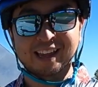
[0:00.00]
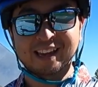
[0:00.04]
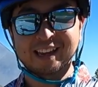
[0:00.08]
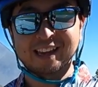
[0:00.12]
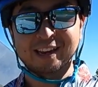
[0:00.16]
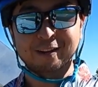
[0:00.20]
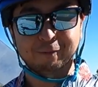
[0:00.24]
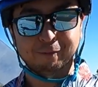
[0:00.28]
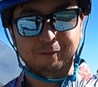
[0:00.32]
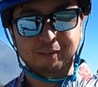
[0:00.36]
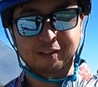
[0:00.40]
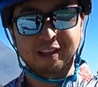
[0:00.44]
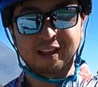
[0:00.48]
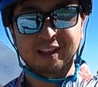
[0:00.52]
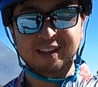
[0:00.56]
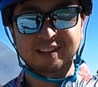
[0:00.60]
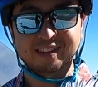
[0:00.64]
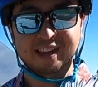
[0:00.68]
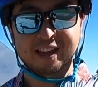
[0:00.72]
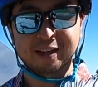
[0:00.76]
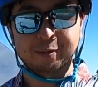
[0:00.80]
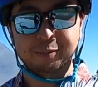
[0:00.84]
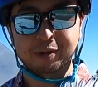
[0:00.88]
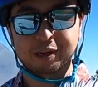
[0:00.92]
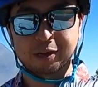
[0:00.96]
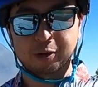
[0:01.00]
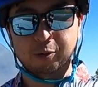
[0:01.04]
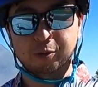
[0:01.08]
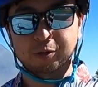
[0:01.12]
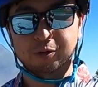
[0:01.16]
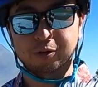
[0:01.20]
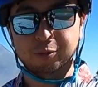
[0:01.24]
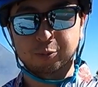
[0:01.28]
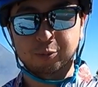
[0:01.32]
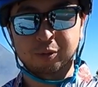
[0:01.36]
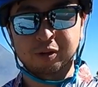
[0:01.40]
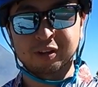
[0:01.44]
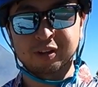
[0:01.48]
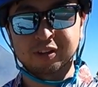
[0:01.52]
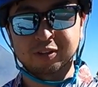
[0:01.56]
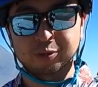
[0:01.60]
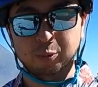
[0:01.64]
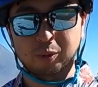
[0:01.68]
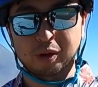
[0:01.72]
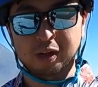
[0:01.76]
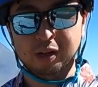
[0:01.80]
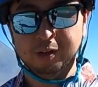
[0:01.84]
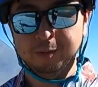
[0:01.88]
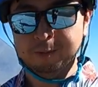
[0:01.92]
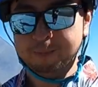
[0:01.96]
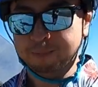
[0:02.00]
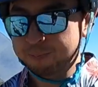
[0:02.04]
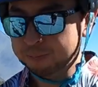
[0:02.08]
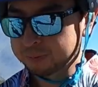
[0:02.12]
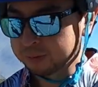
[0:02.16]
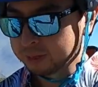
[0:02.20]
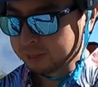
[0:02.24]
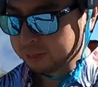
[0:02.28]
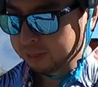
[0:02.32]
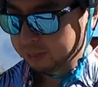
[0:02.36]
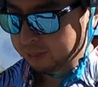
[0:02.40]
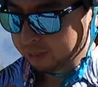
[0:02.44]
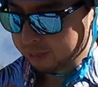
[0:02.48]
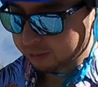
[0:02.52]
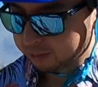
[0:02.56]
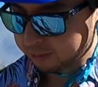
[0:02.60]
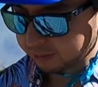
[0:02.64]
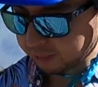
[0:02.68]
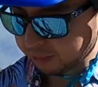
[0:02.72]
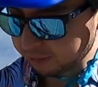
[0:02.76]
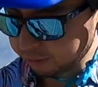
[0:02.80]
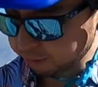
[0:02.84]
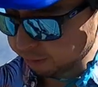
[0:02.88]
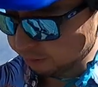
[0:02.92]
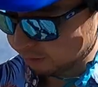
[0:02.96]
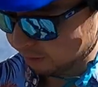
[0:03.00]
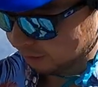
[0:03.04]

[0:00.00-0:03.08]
He didn't realize that when he ordered one as well. The other